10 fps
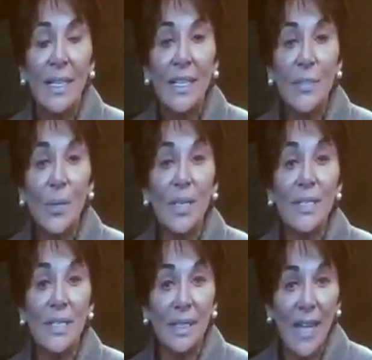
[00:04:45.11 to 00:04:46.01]
as well
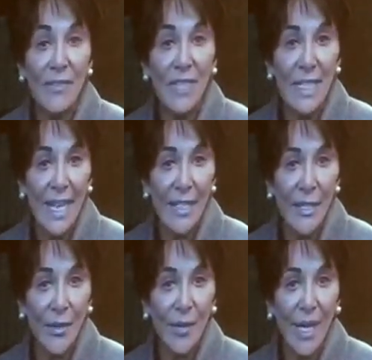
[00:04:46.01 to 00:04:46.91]
as 11
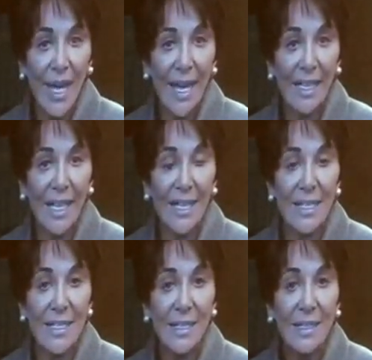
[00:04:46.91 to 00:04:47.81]
NATO
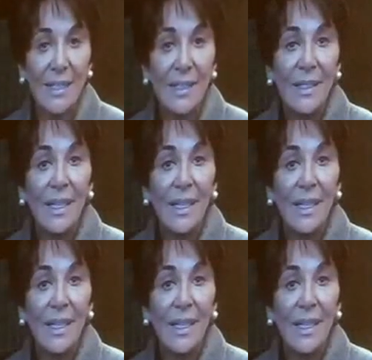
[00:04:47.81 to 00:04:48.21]
allies.